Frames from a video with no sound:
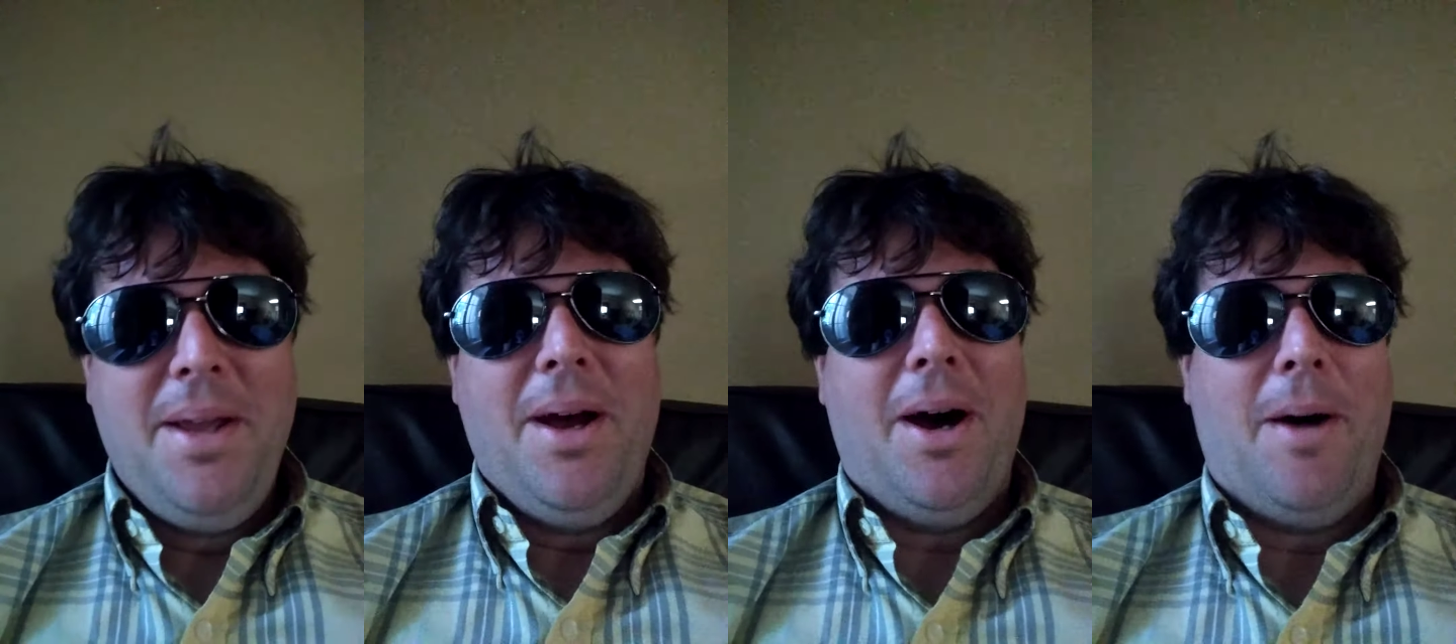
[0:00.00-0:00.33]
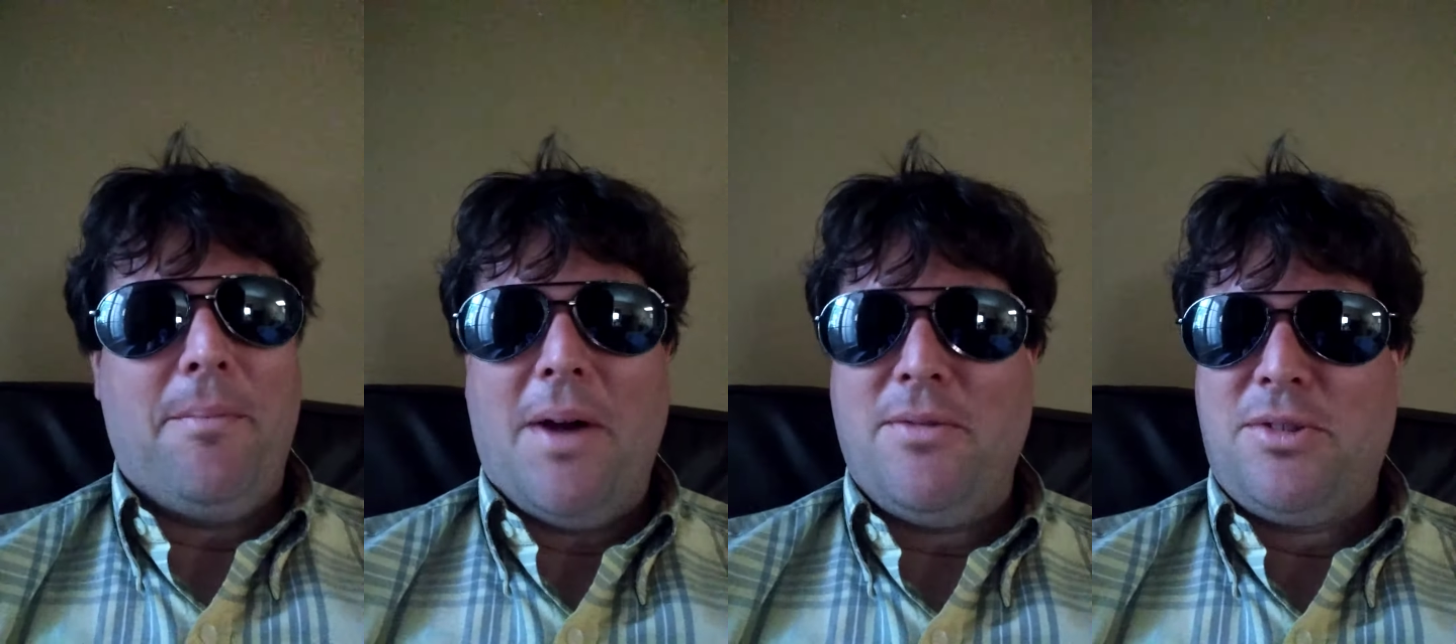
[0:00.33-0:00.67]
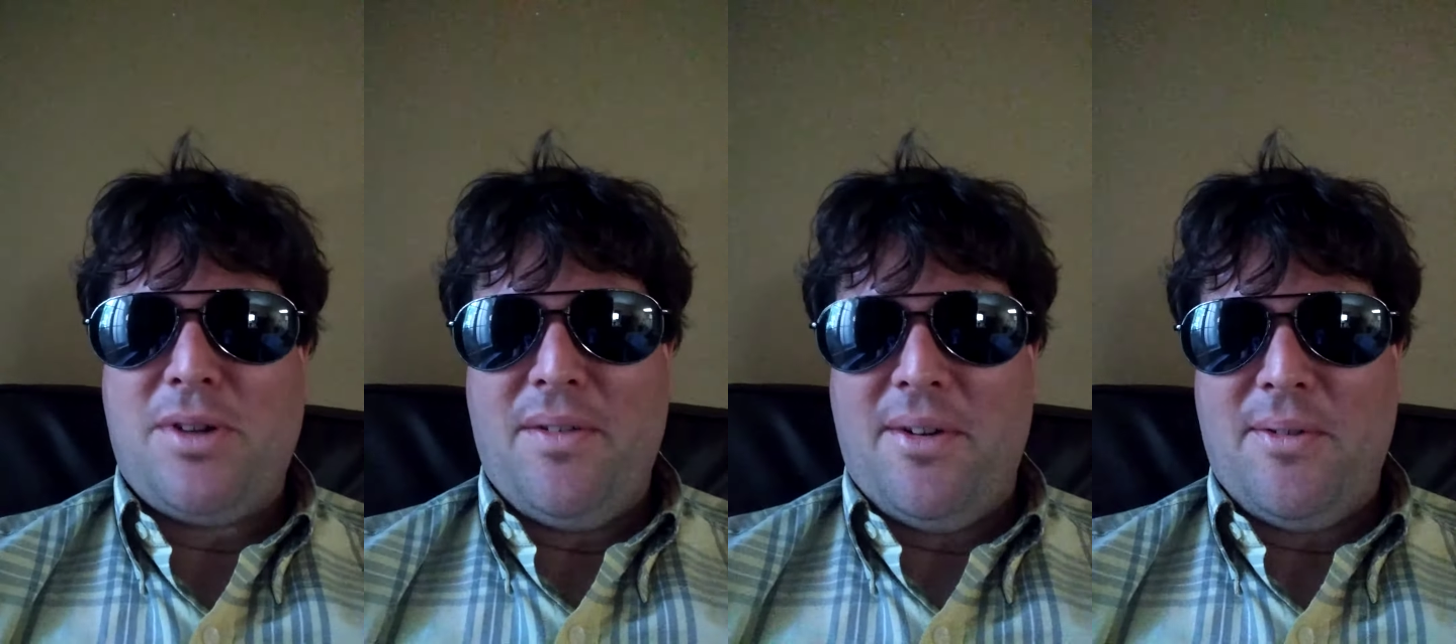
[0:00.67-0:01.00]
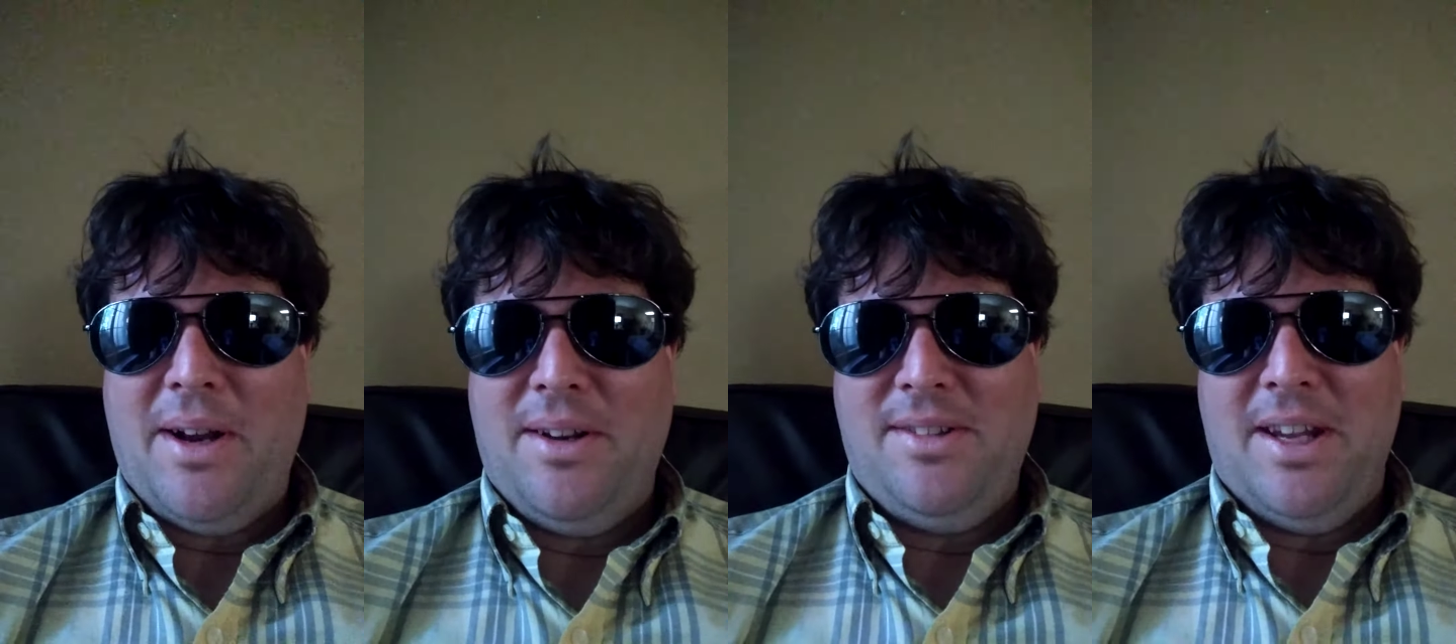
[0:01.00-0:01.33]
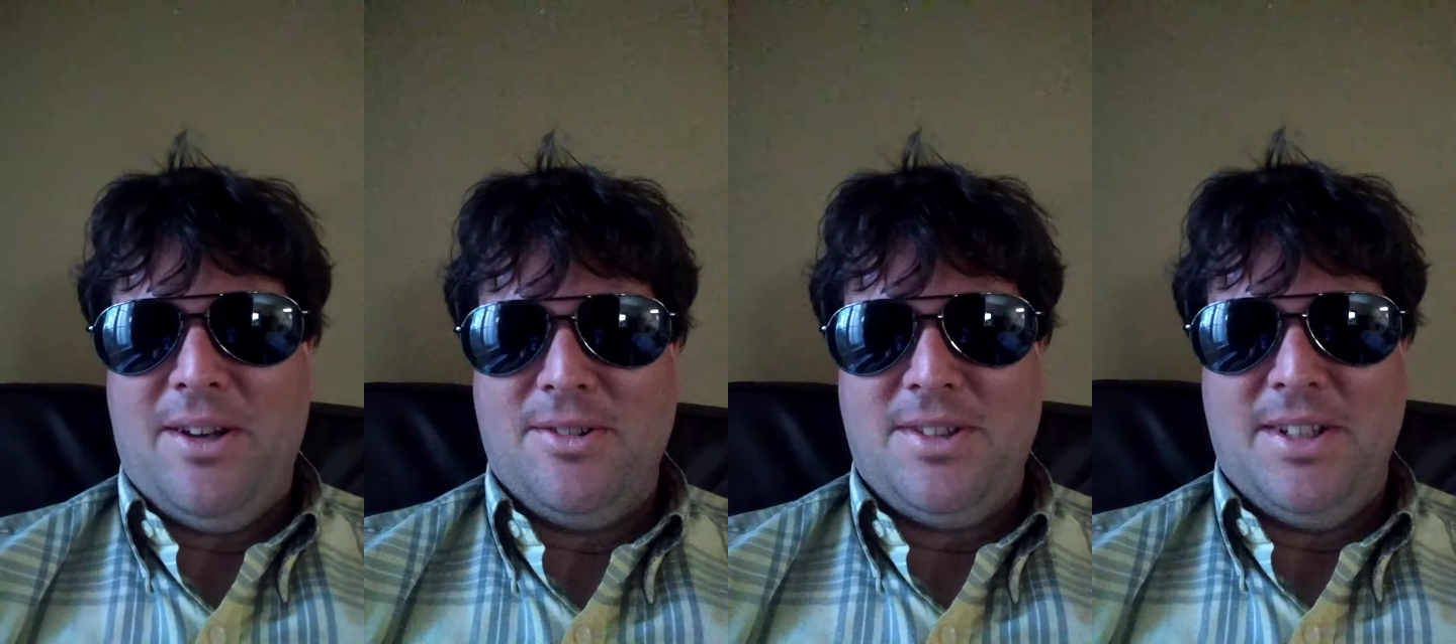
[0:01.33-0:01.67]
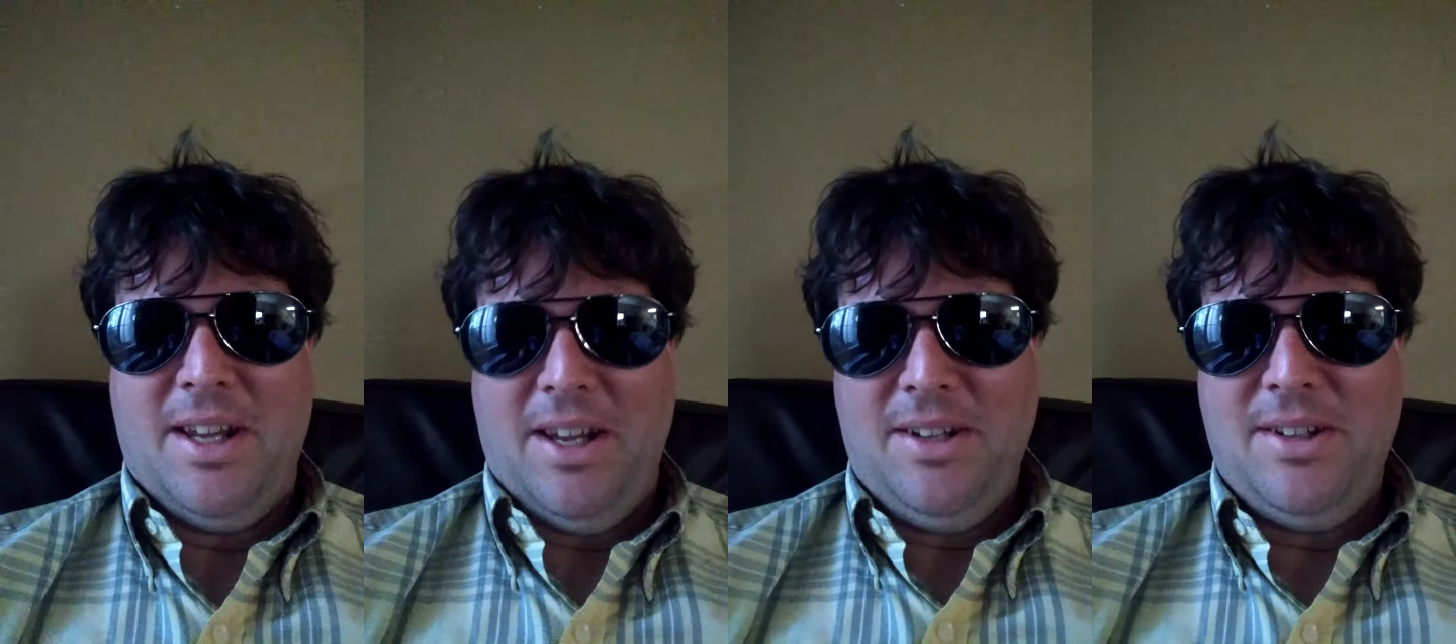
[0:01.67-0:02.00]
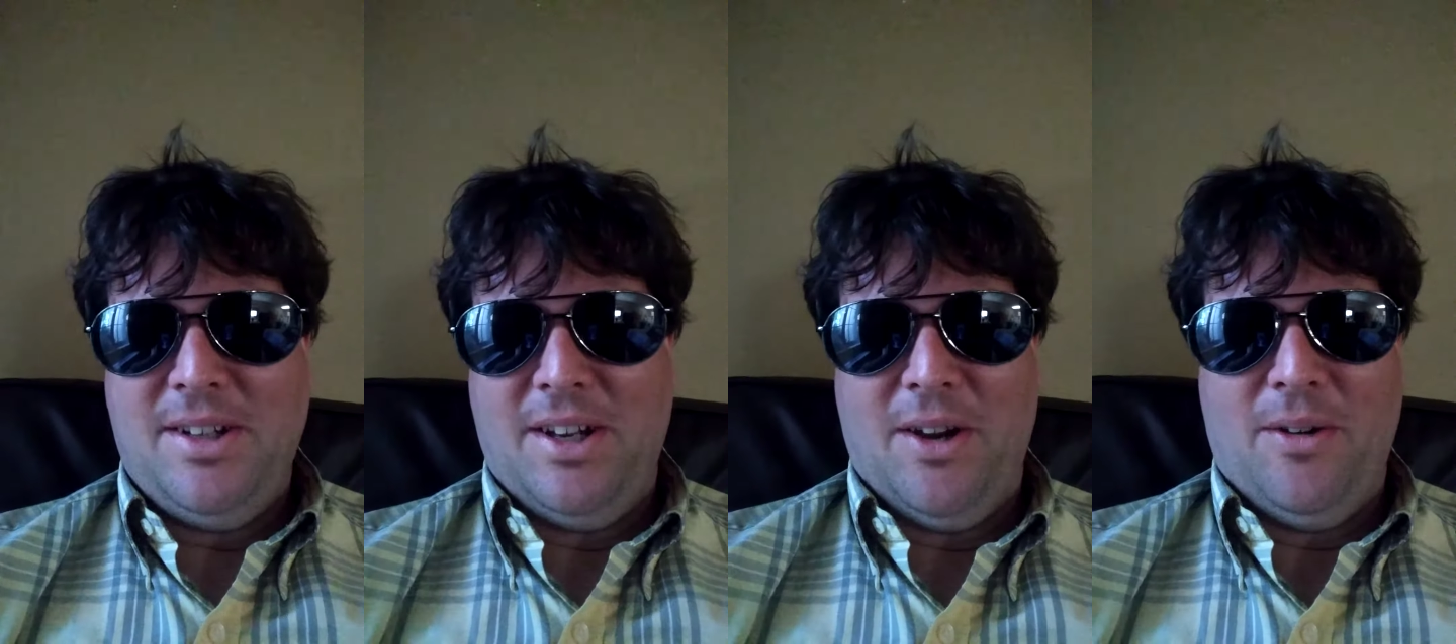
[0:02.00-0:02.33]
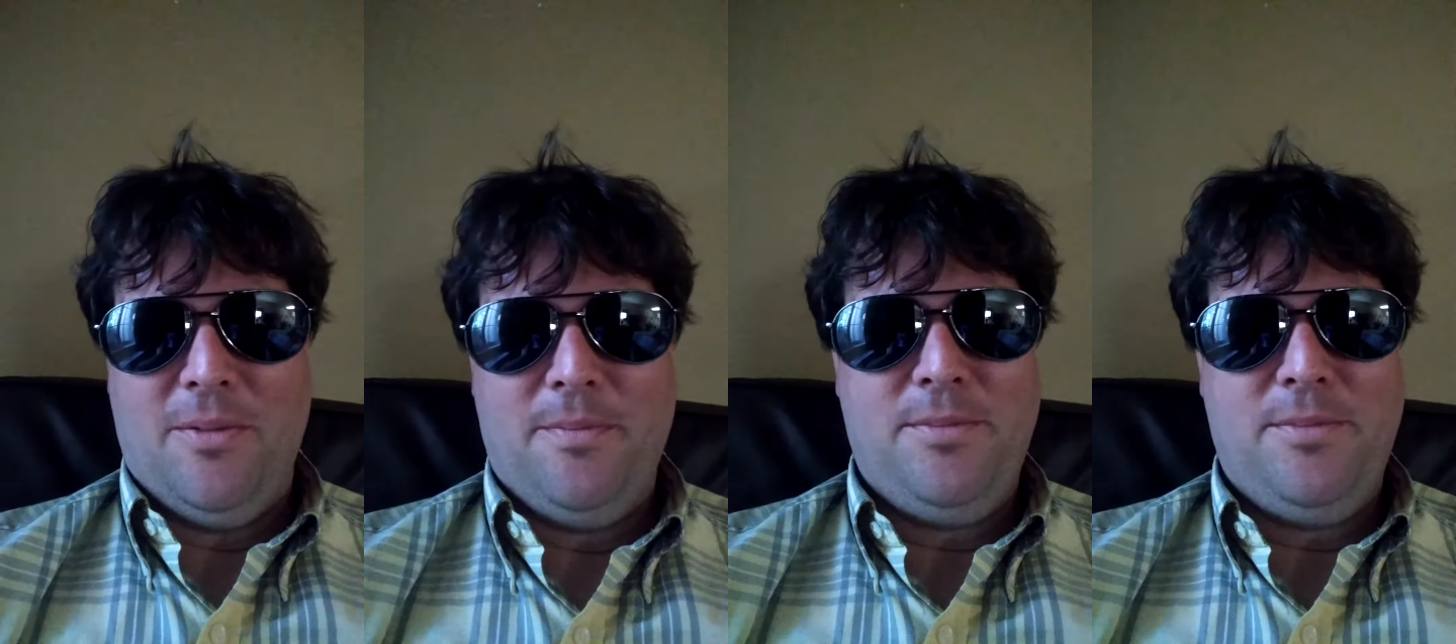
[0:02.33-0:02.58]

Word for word: Um, I was driving around in Dago today, you know,